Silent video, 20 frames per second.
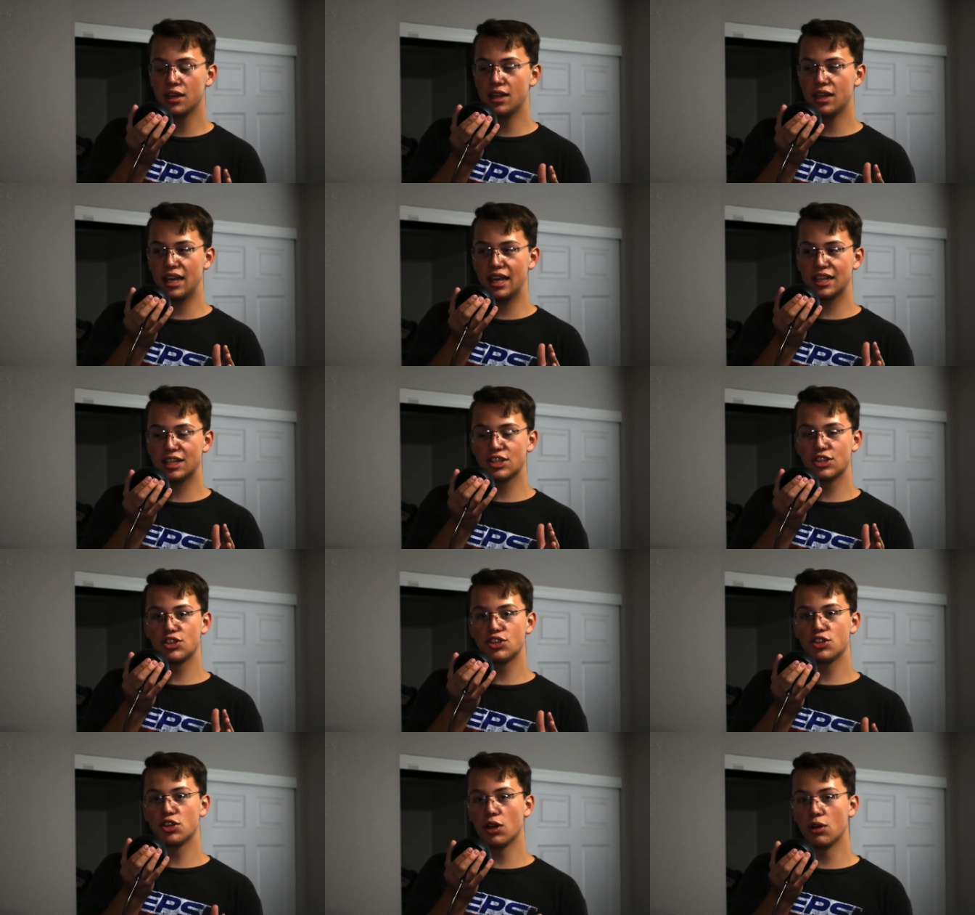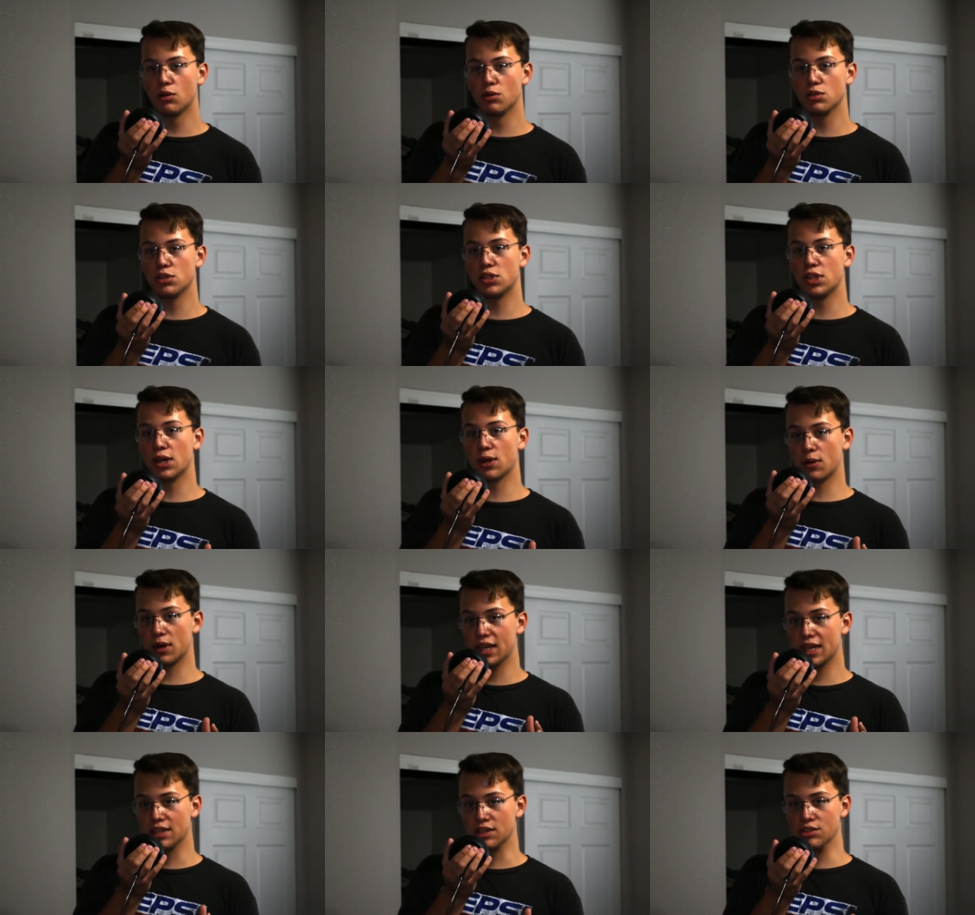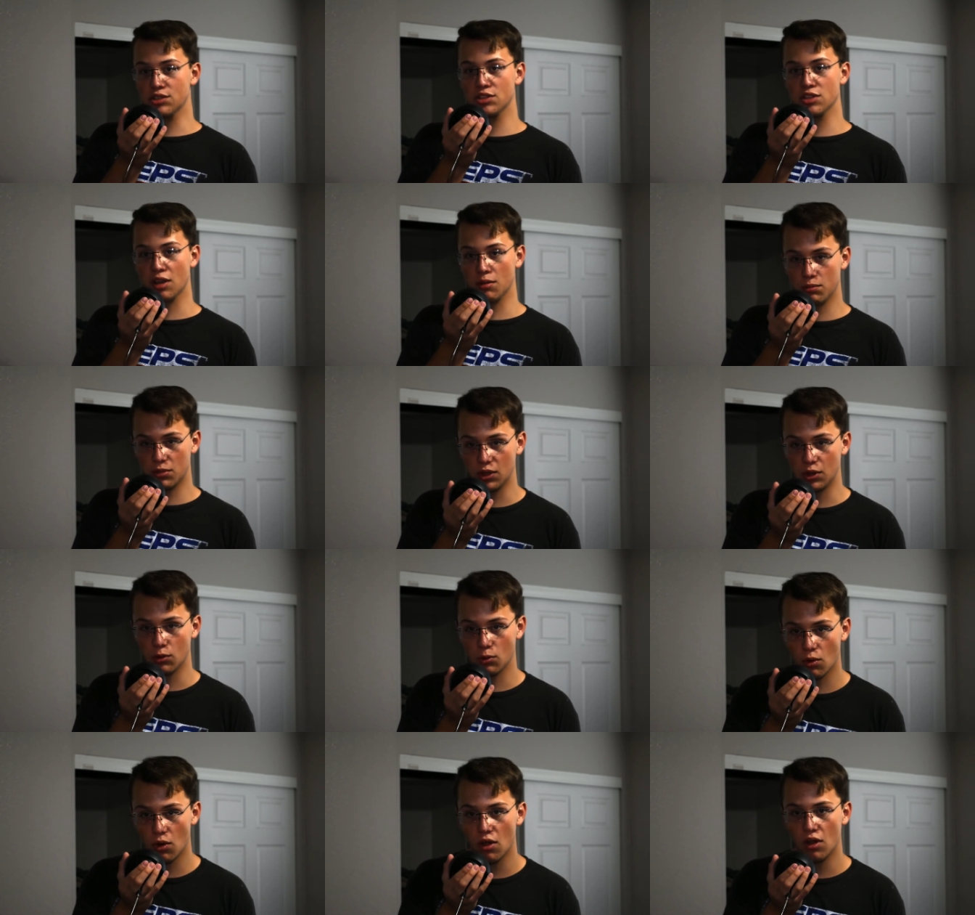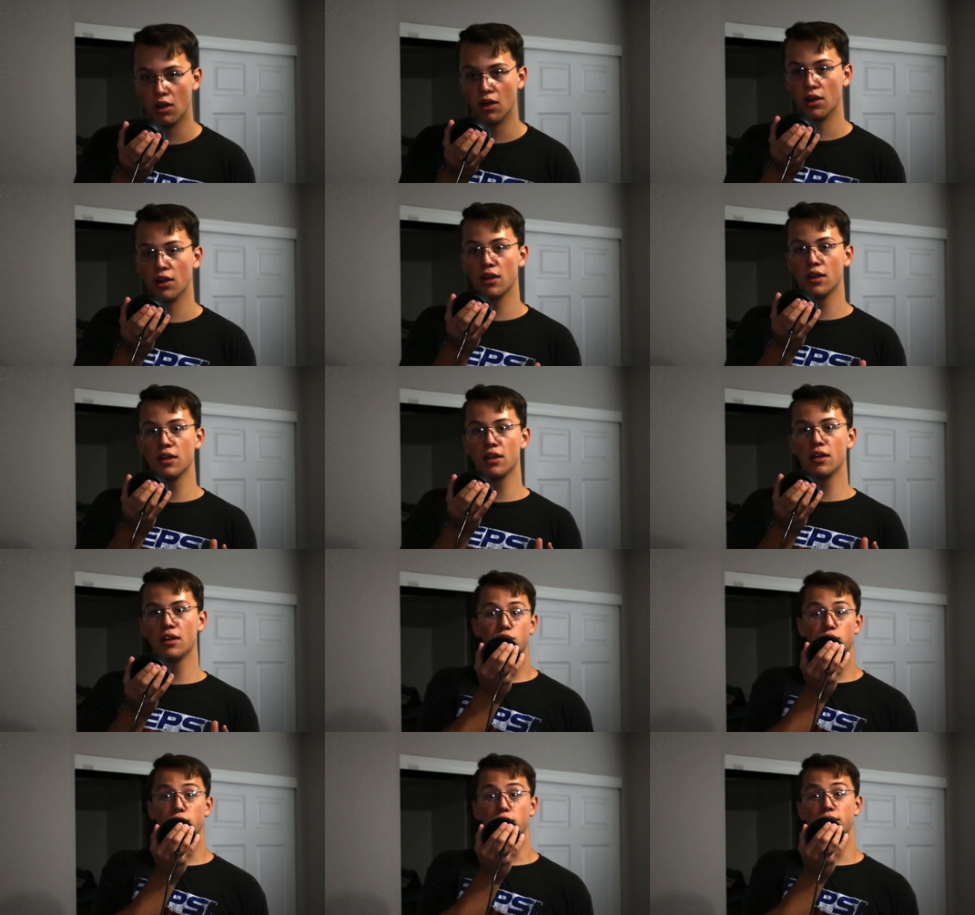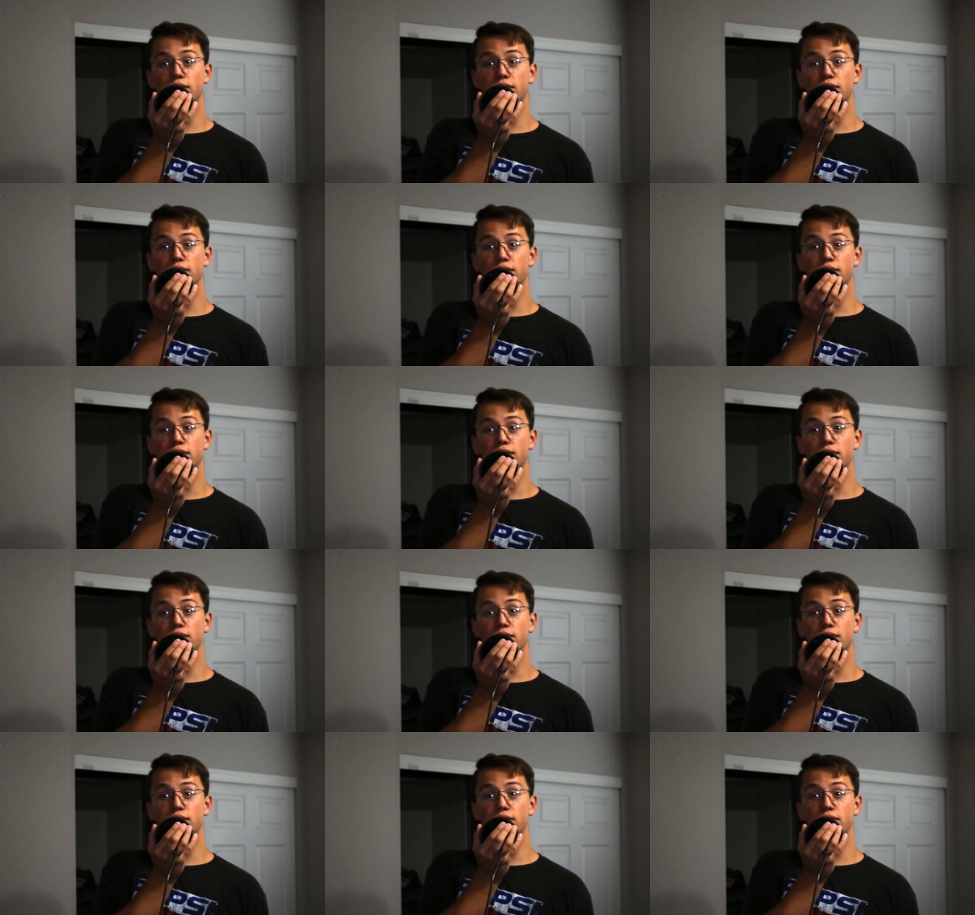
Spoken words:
it shows there is something wrong. Just a